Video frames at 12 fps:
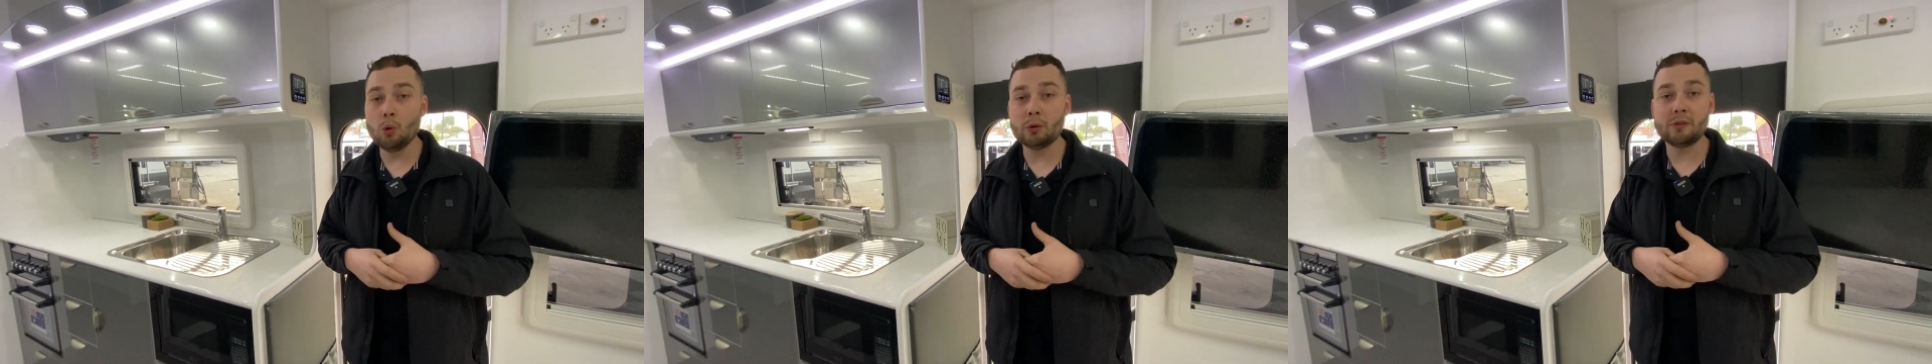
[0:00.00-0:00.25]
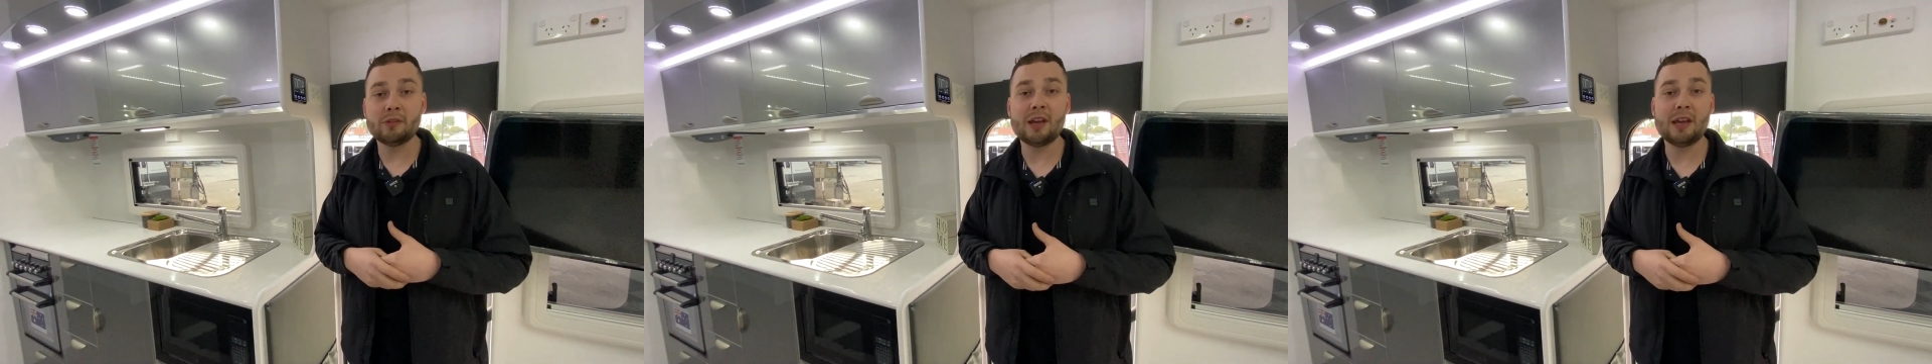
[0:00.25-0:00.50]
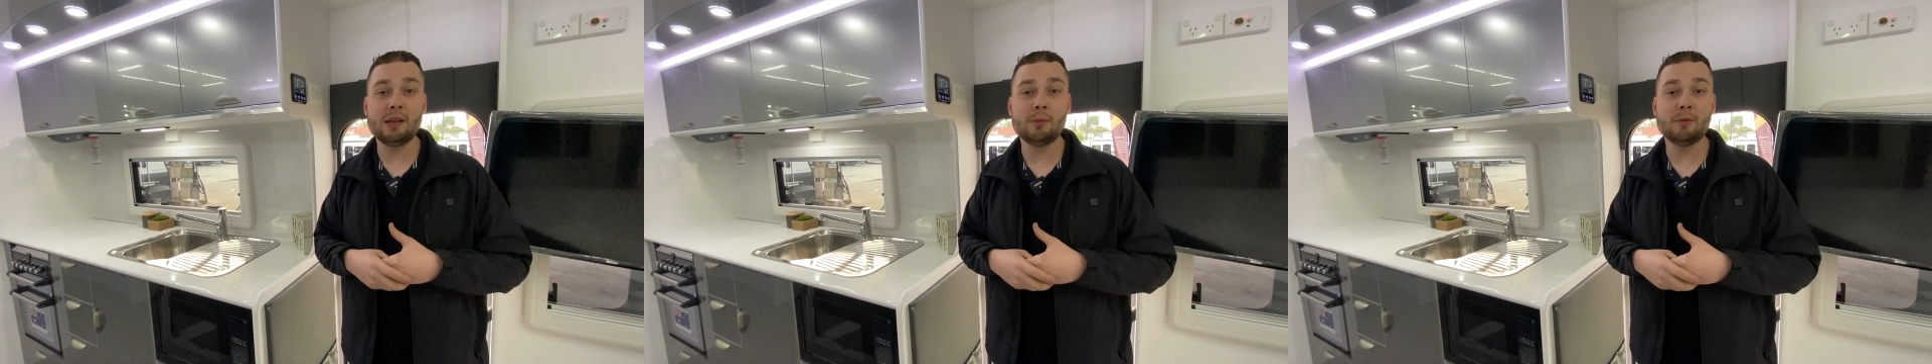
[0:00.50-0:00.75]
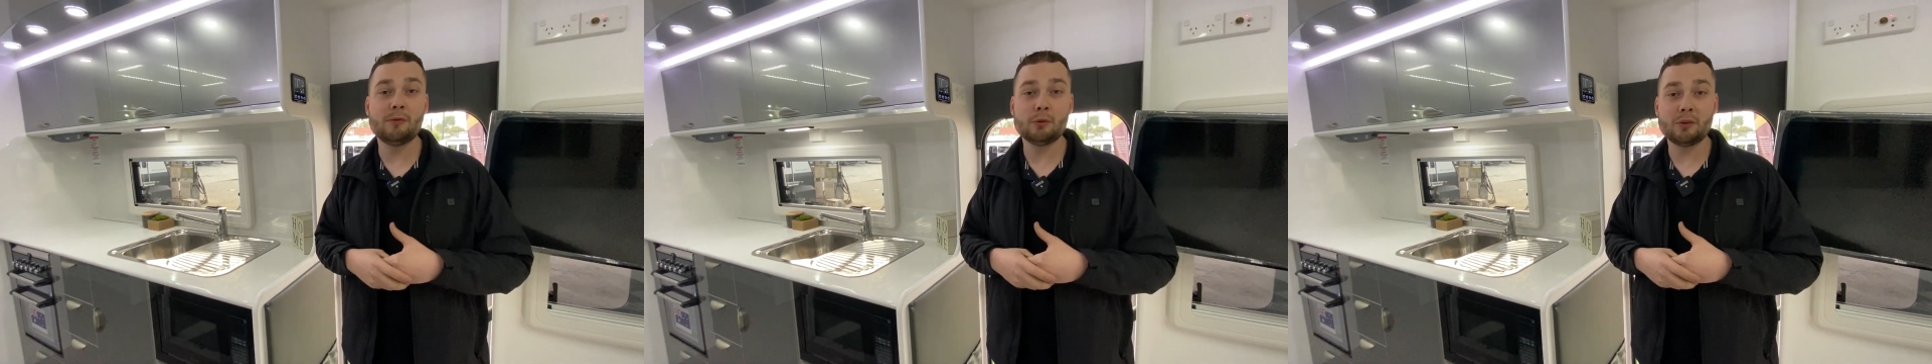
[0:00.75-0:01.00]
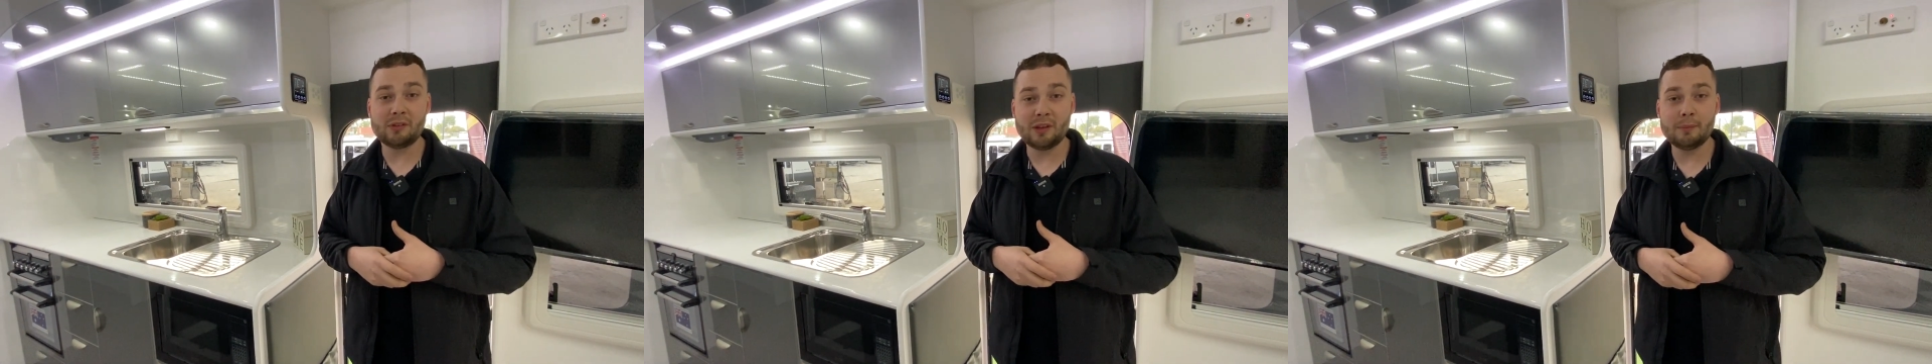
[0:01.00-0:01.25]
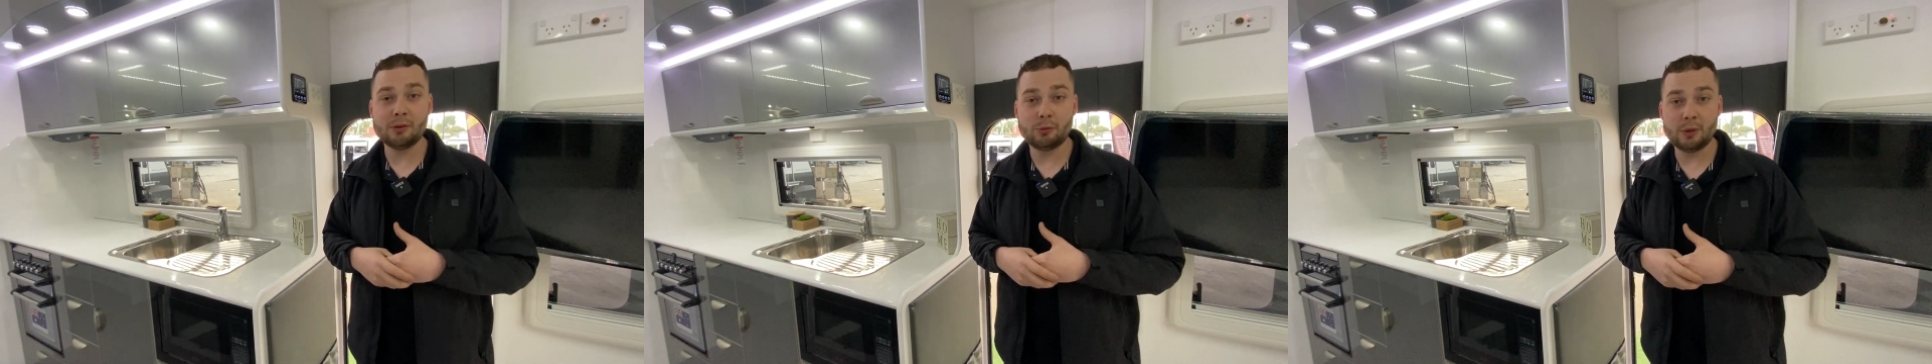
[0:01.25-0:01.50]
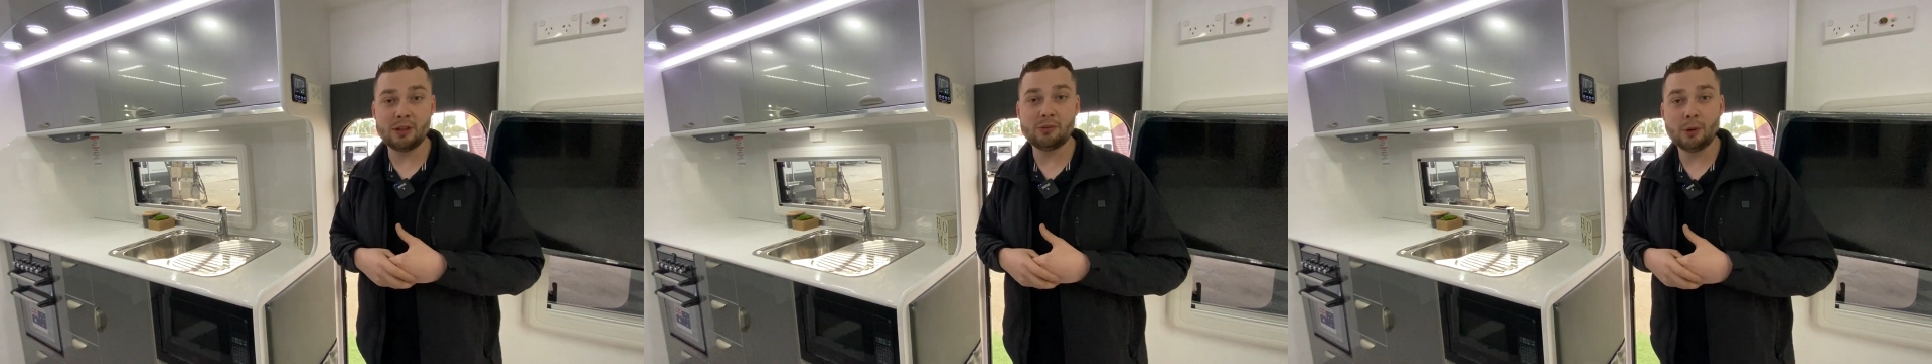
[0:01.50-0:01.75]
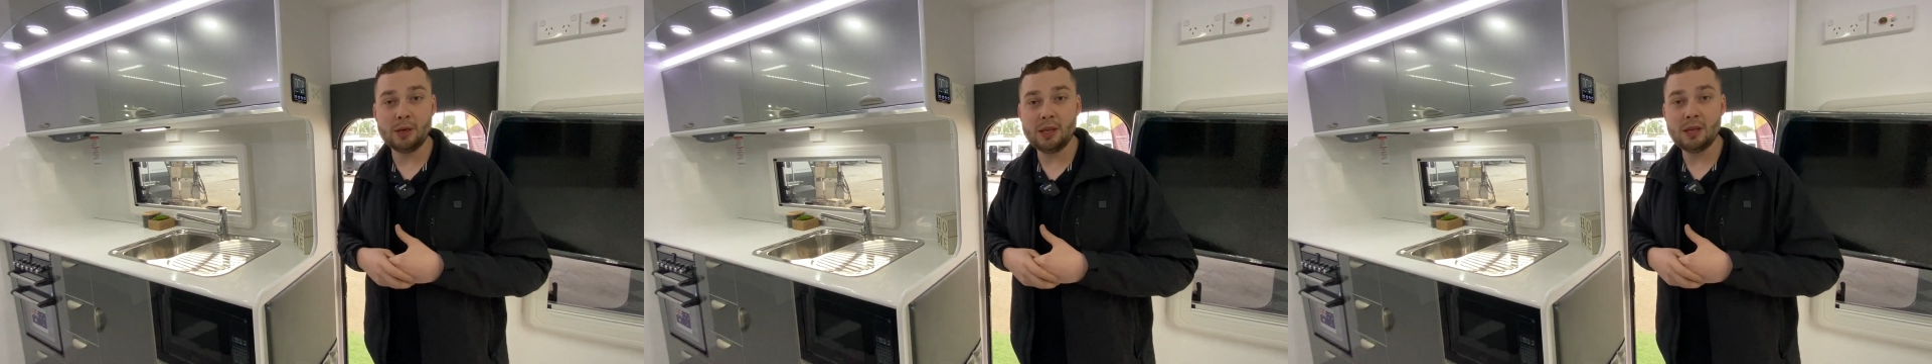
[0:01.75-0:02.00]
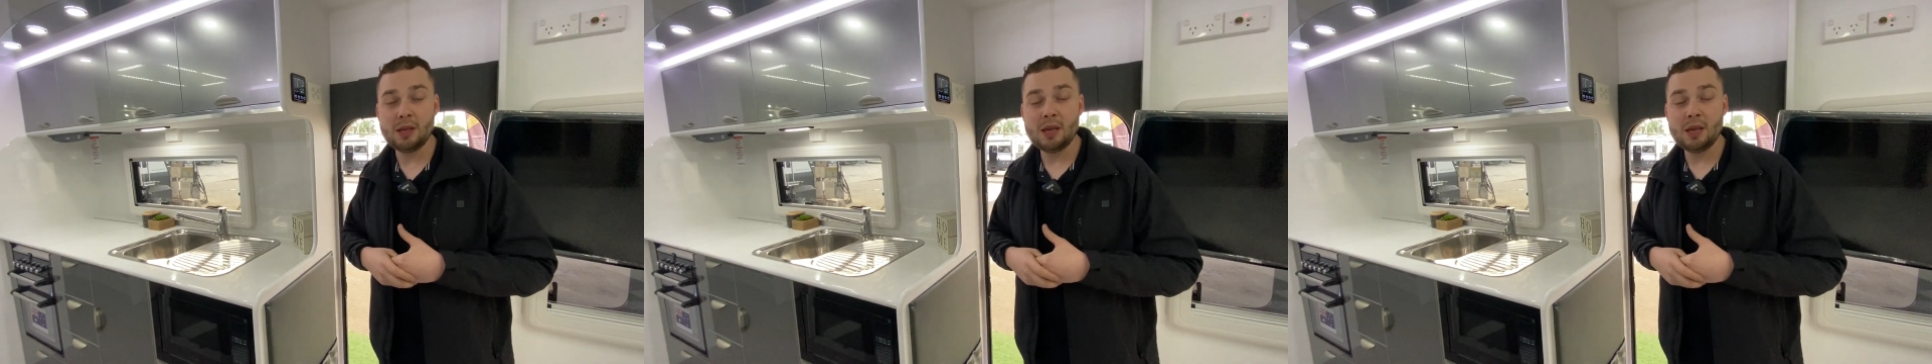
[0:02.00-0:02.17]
orders taken before December 2020.